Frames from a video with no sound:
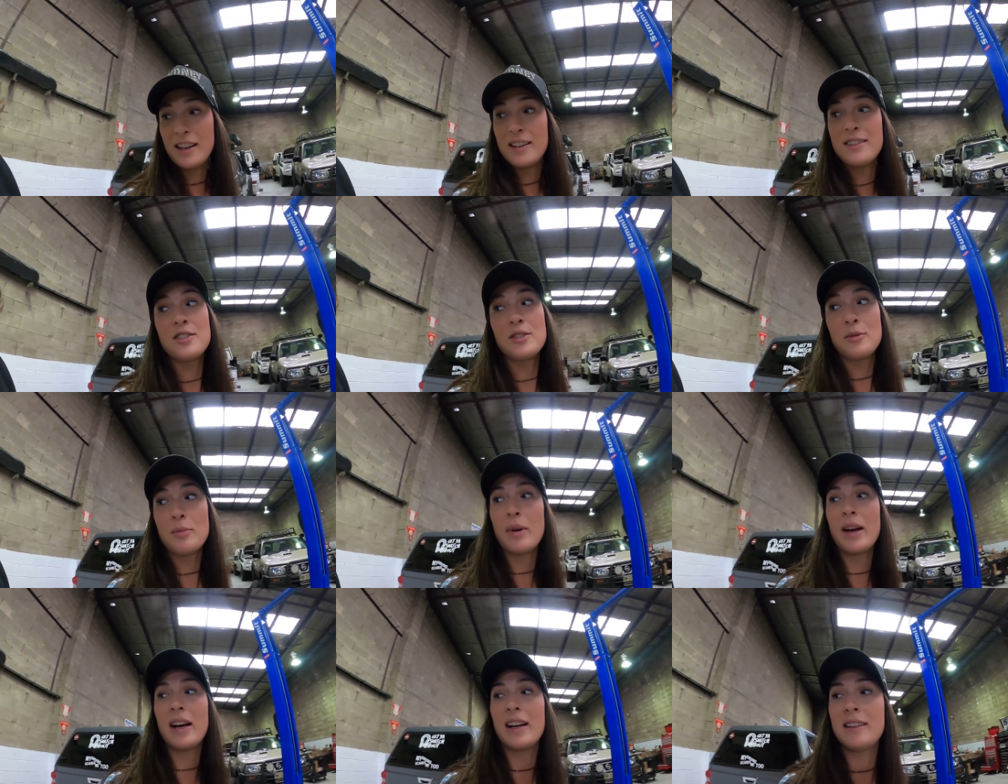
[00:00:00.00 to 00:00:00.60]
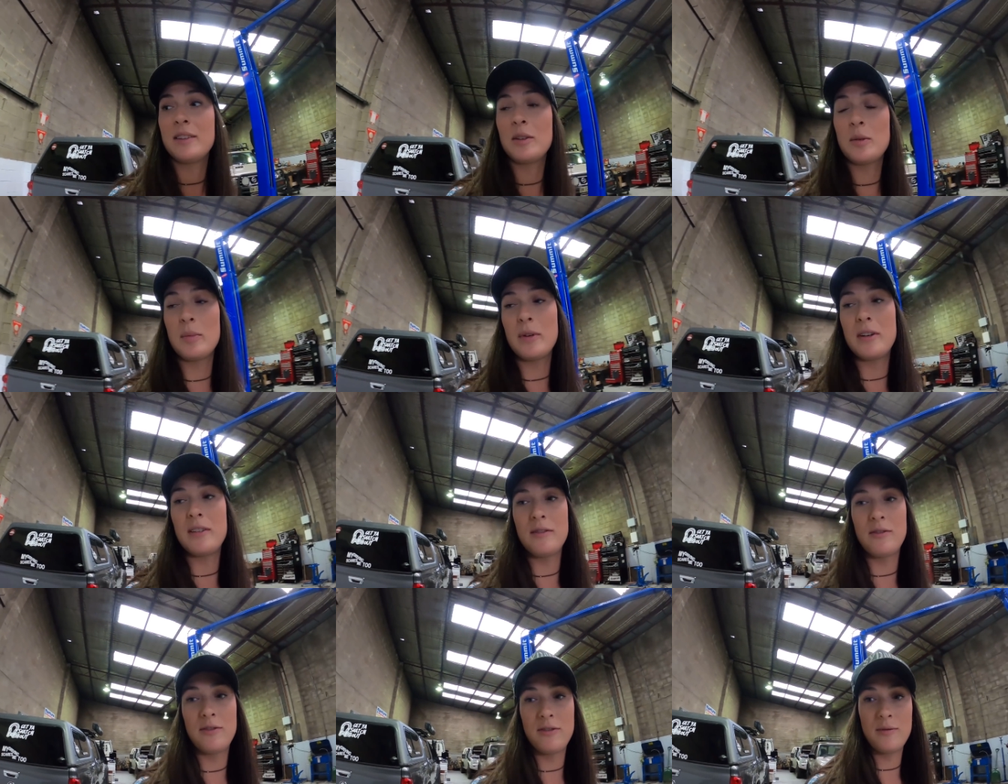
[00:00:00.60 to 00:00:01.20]
engine bay a little
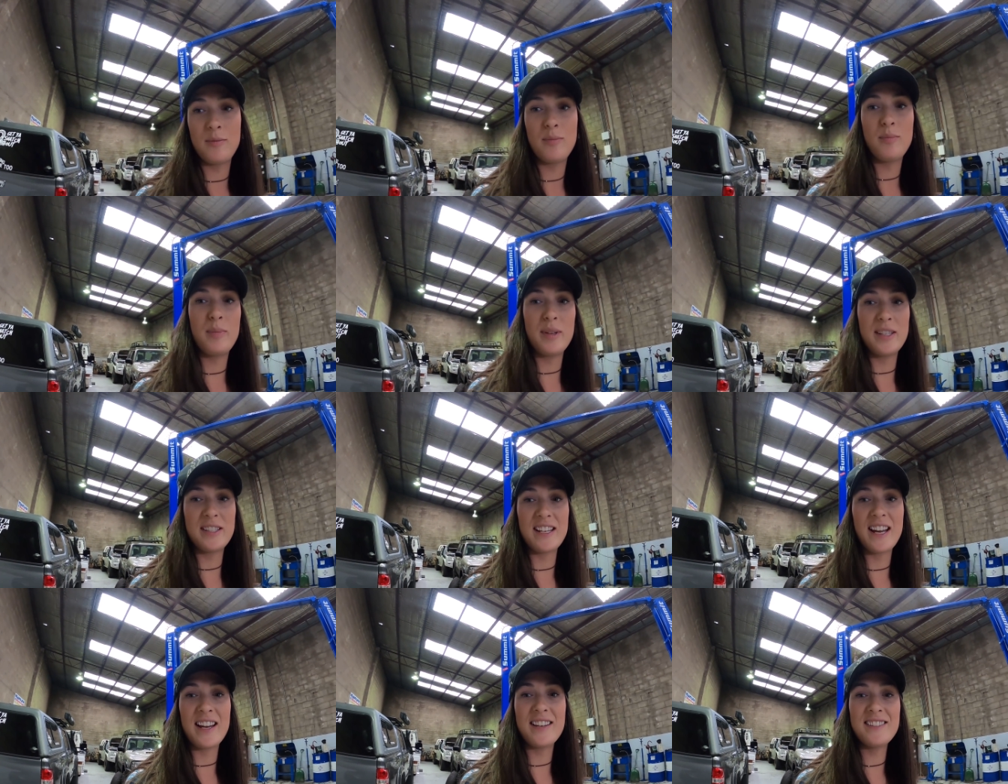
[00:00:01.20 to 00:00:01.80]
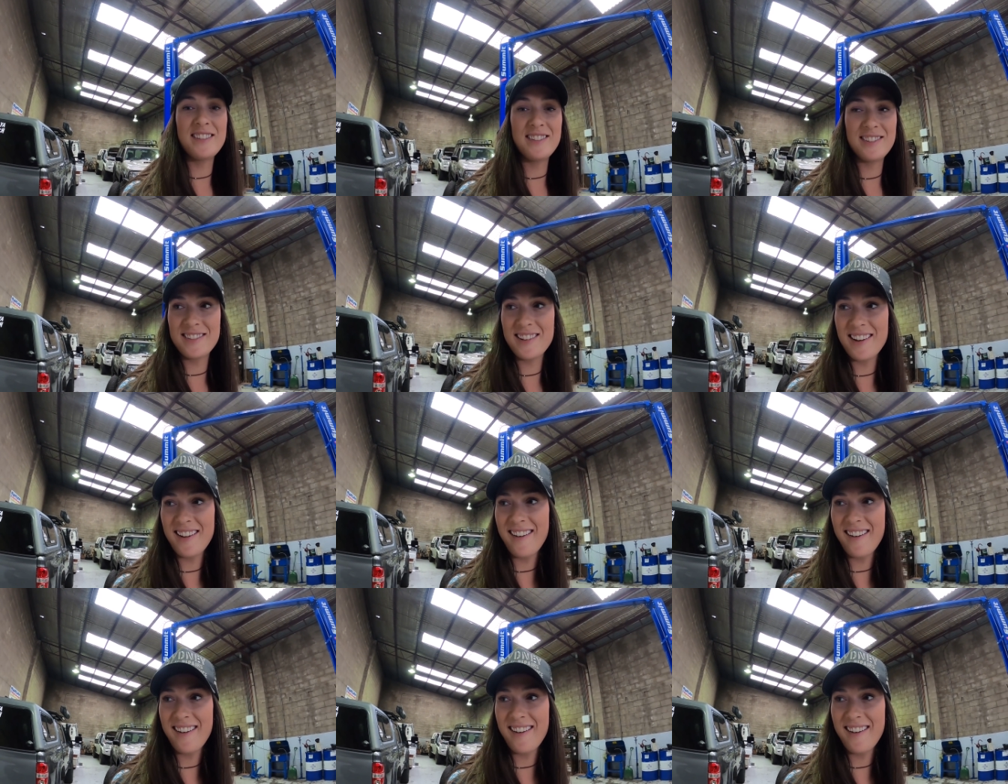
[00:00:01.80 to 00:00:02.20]
bit of pizzazz.